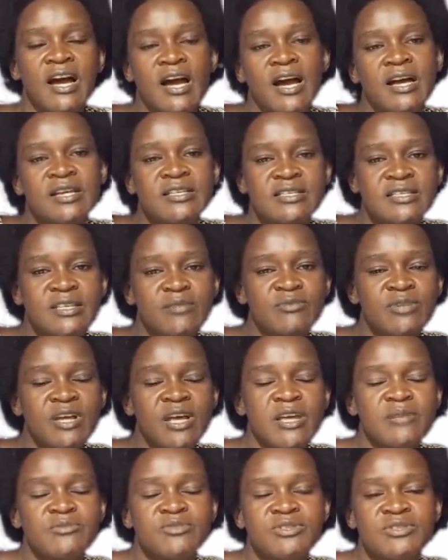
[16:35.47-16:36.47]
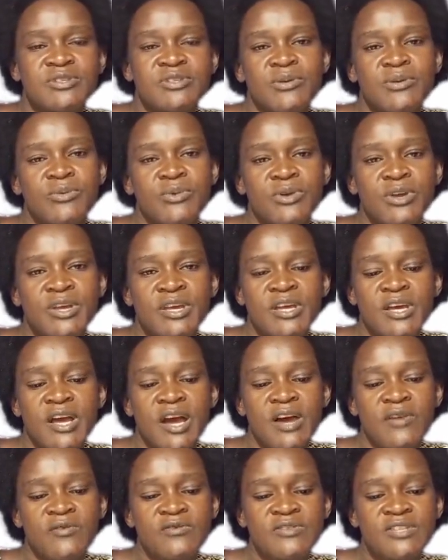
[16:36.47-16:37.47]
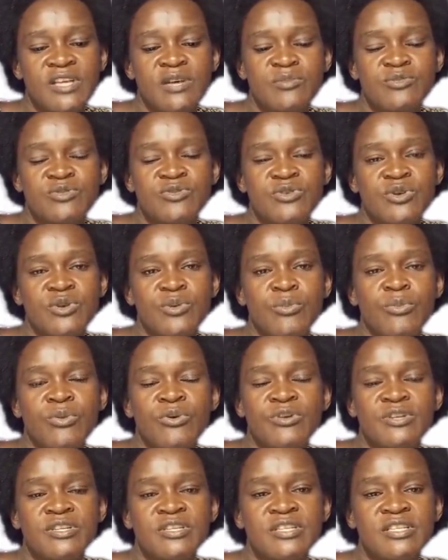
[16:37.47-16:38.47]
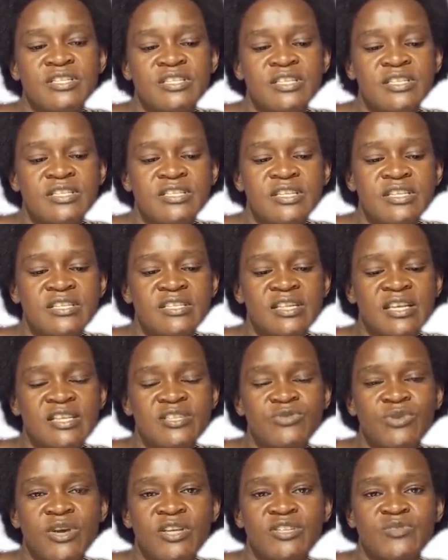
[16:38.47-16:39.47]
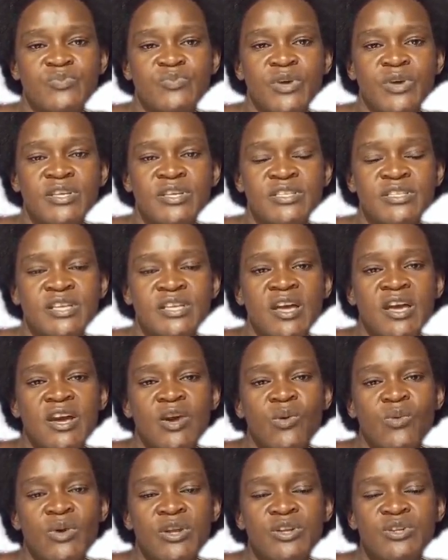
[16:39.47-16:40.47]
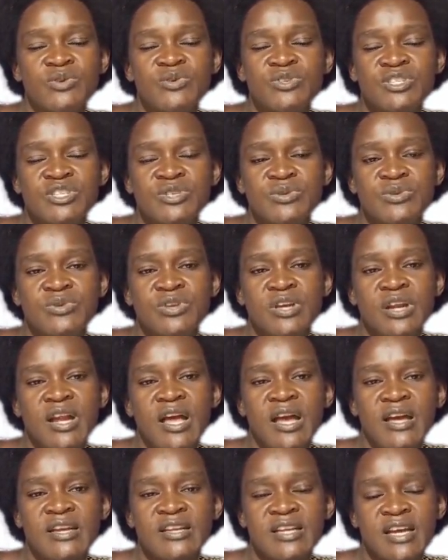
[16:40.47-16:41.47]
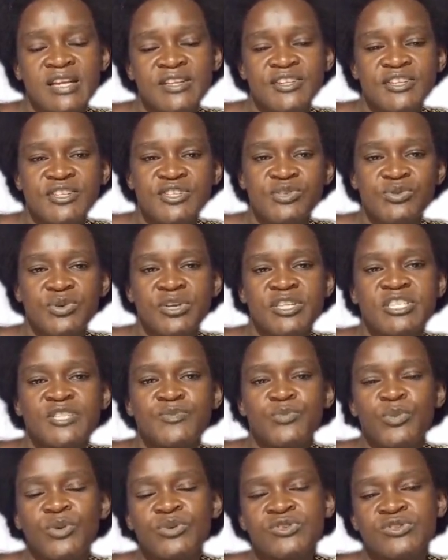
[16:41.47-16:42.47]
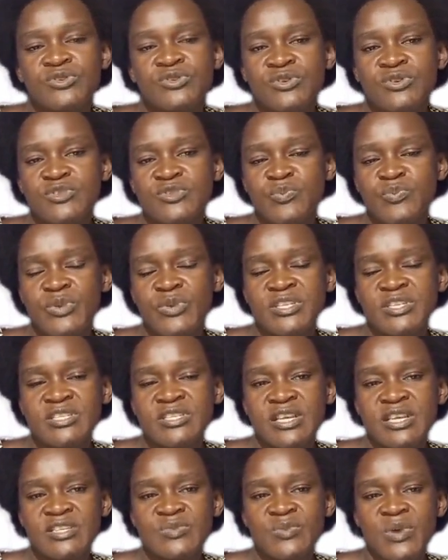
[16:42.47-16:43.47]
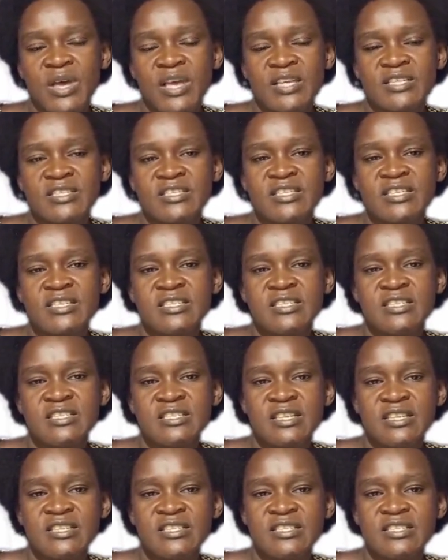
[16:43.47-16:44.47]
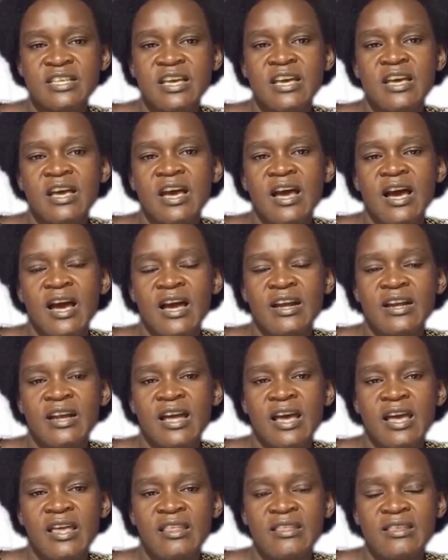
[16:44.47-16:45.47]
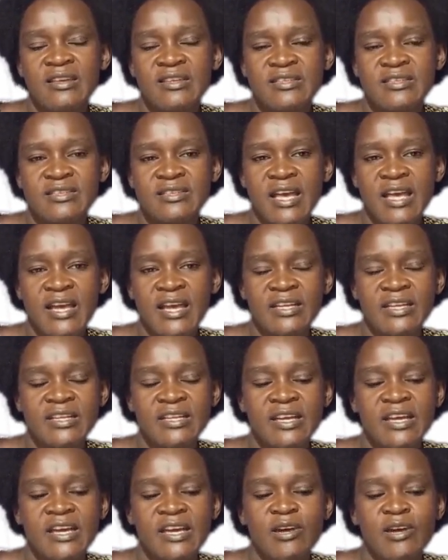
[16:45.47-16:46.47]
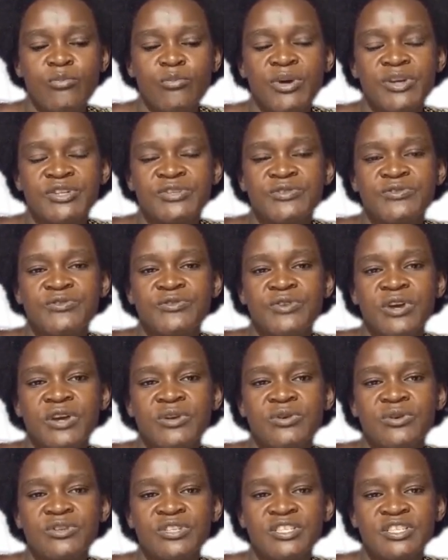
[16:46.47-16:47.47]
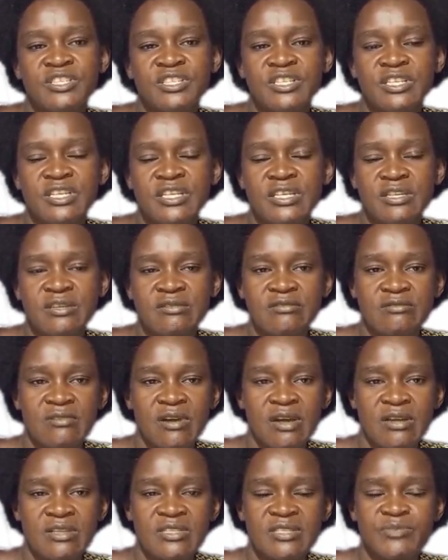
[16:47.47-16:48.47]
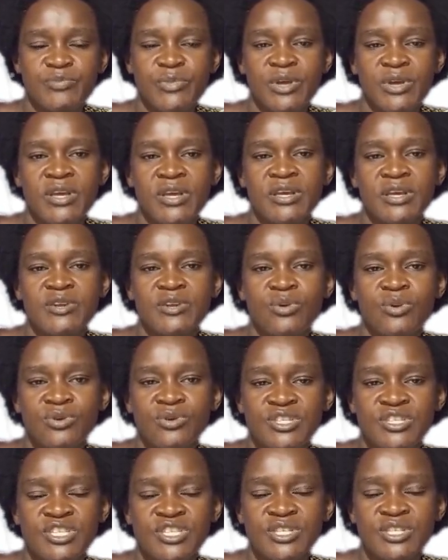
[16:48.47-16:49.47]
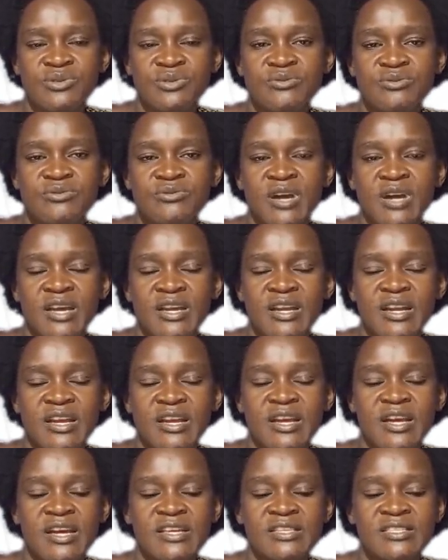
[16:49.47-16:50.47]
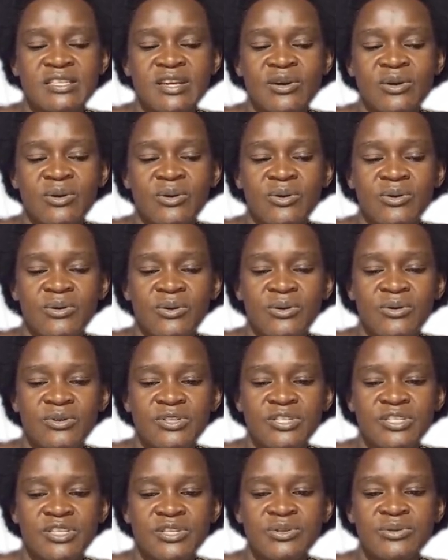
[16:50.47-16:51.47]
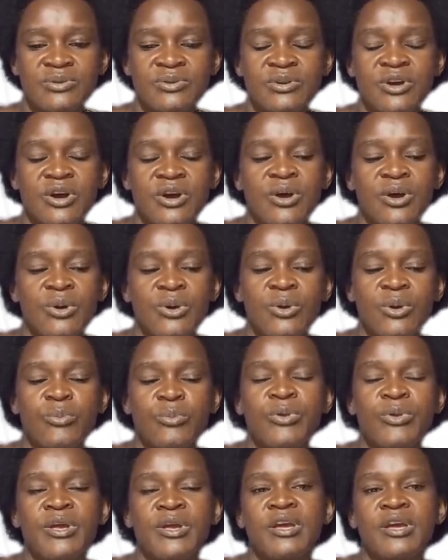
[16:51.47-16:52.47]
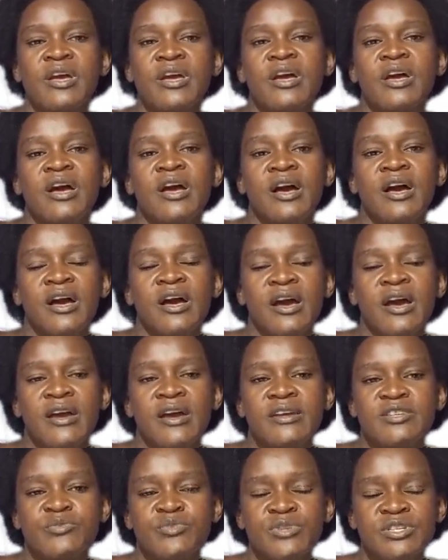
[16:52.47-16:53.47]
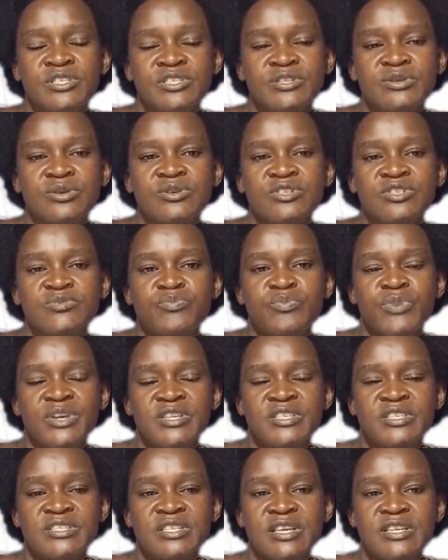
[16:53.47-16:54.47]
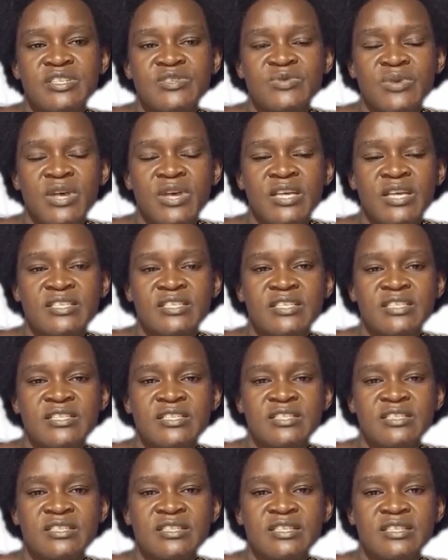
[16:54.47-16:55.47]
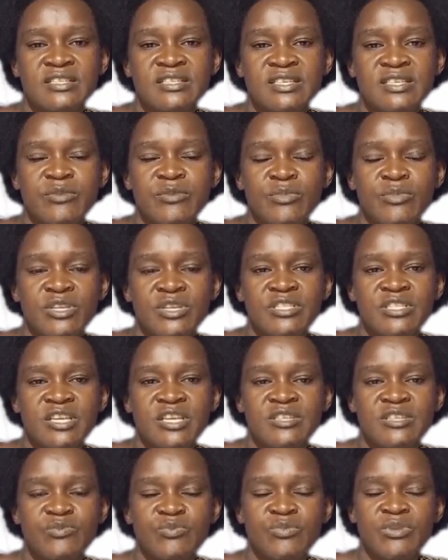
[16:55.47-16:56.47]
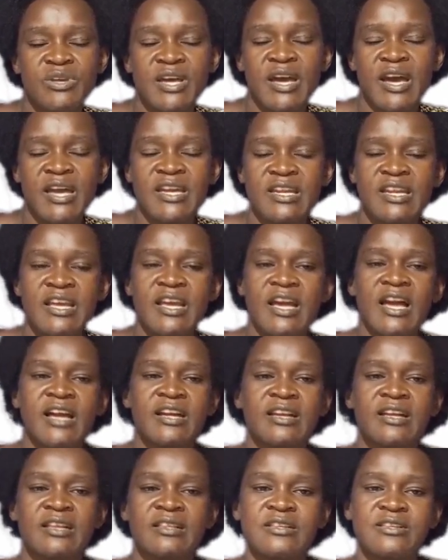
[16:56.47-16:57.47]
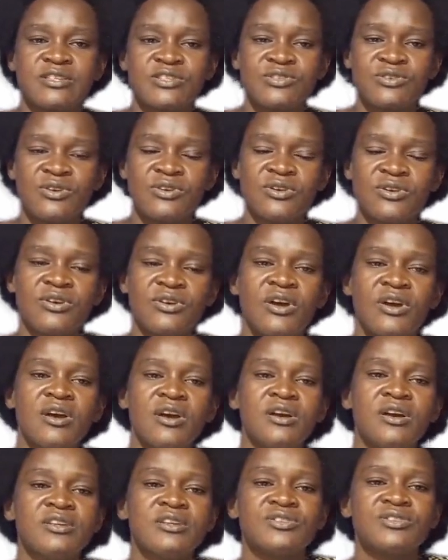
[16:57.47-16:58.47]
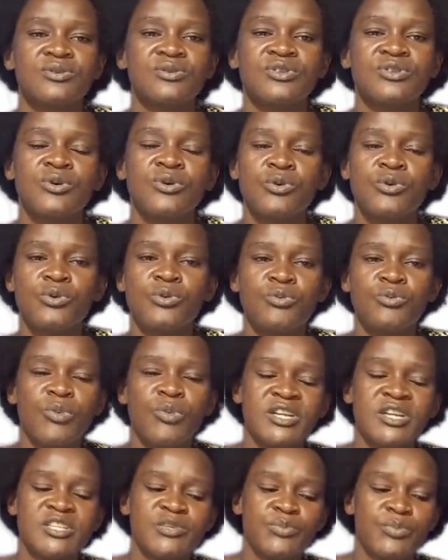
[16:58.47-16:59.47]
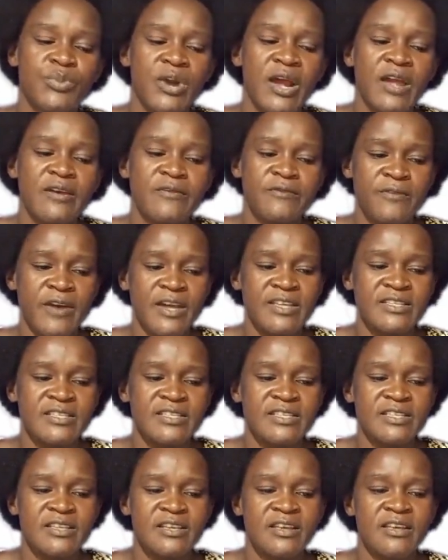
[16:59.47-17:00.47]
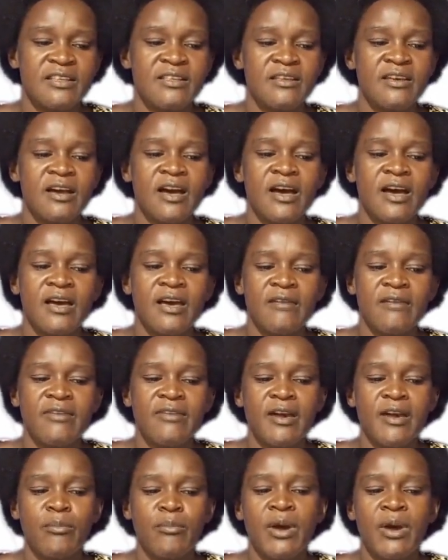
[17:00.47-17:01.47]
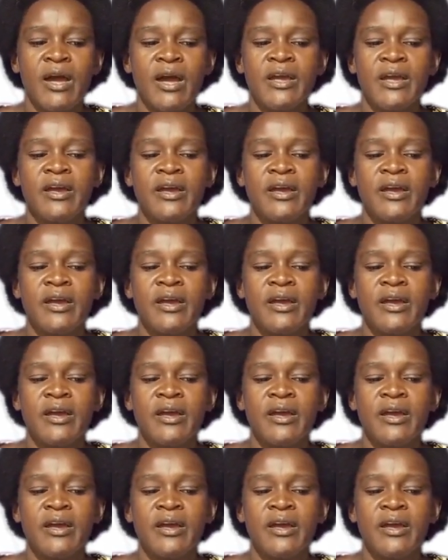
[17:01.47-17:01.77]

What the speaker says: Sometimes we have some soil-borne diseases as well as pests. When you till the land, at least you expose those pests as well as diseases under the sun. But if you are not tilling, as per no-till agriculture or no-till cropping, it means those pests as well as diseases, they may just be hiding under the soil, so they will multiply fast, thereby